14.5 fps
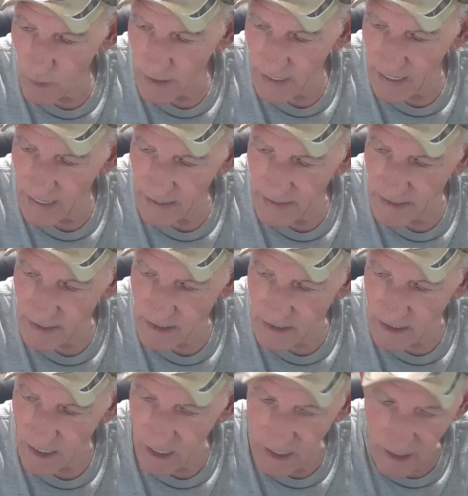got
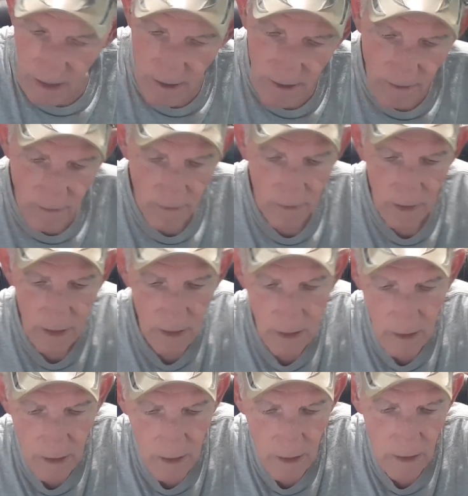is,
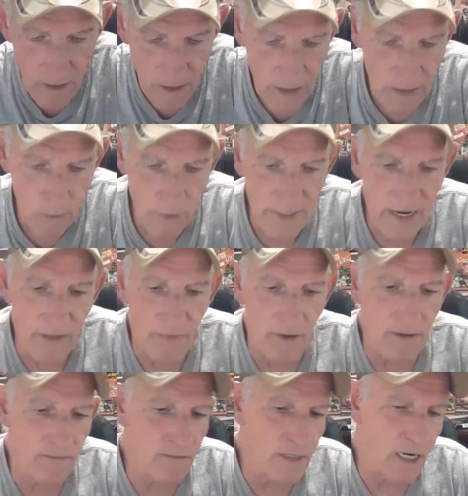and we got
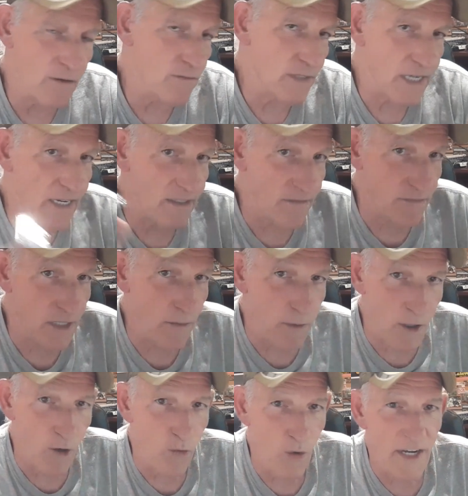
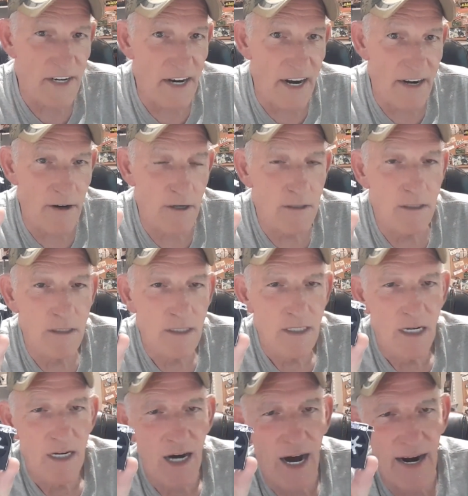typical radiator.
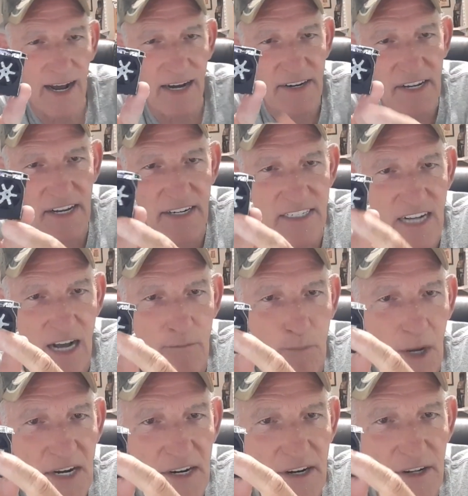What I did is I
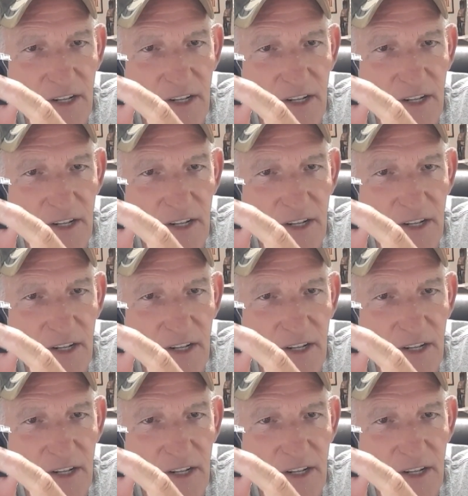painted